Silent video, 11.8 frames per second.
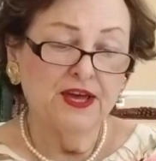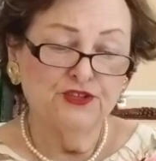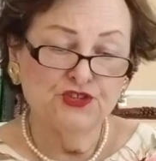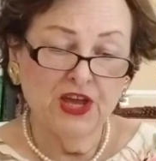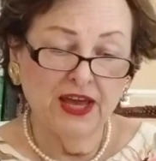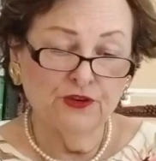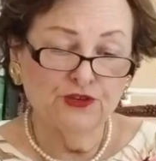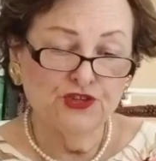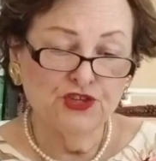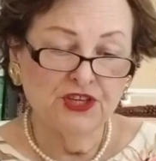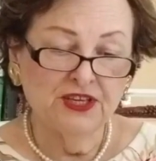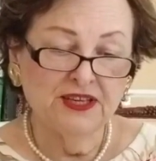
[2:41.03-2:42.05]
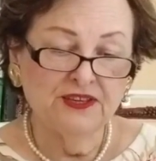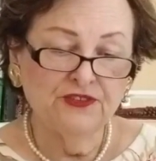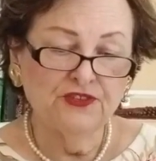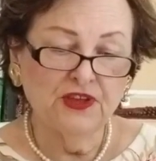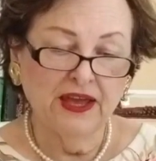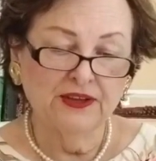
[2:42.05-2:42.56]
cheddar
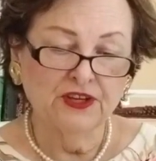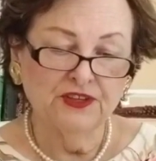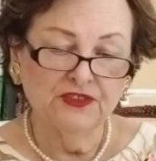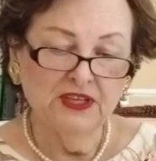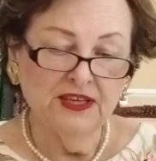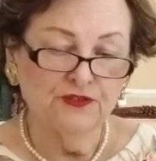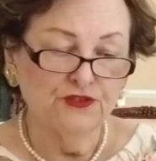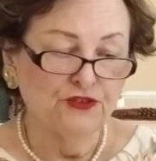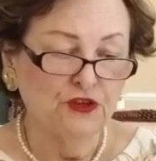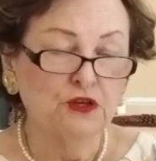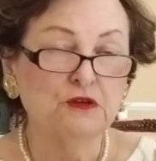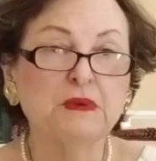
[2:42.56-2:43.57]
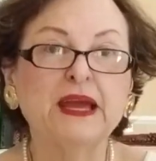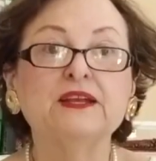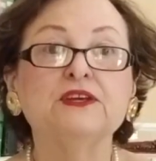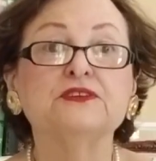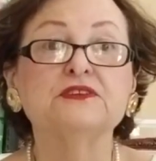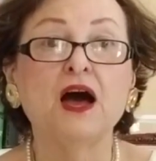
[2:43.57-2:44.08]
cheese, and condensed soup,
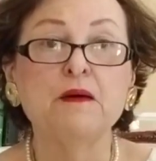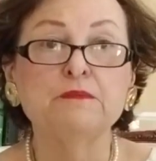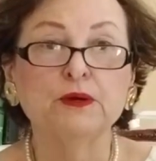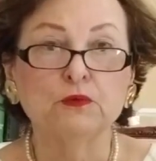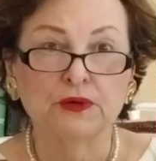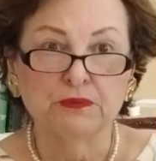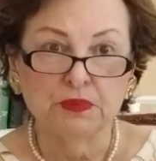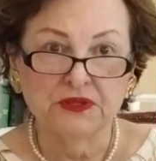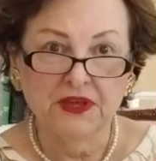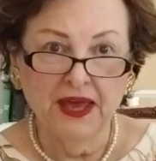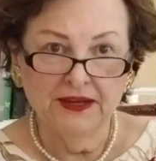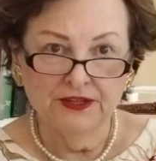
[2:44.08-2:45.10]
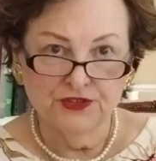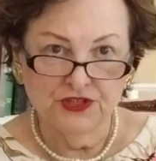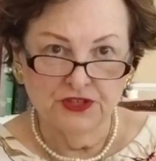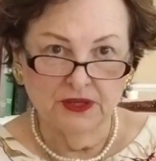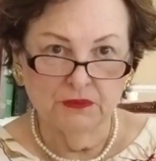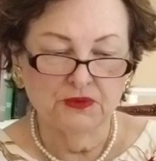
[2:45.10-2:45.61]
and you top it with potato
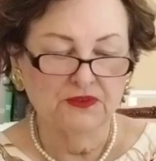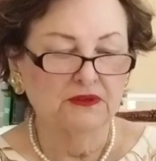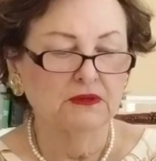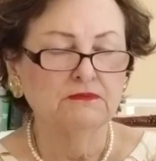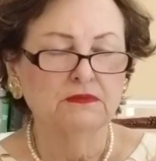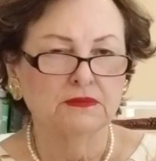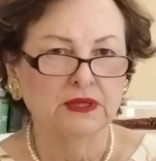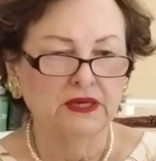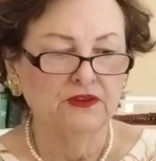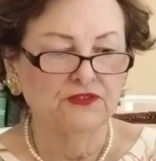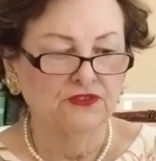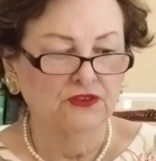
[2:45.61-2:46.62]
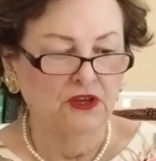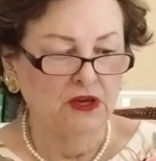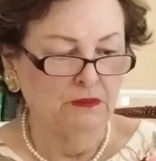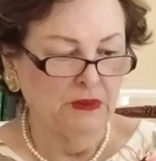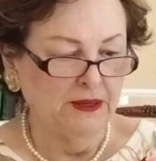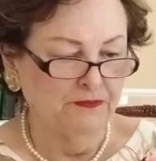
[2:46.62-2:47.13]
chips. It's
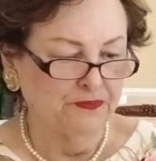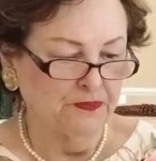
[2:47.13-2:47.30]
yummy.